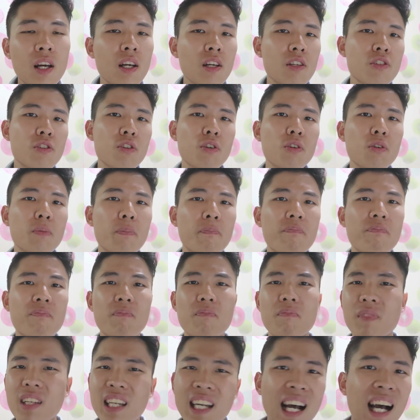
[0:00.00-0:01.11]
So
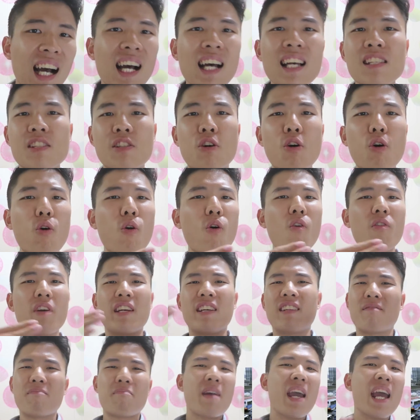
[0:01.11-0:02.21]
cars go
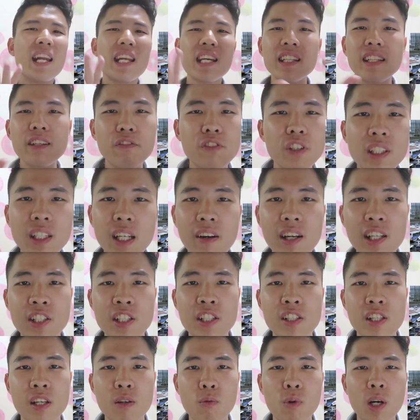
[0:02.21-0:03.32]
in many different
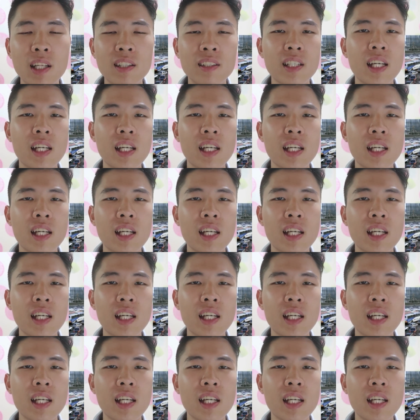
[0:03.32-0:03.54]
directions at one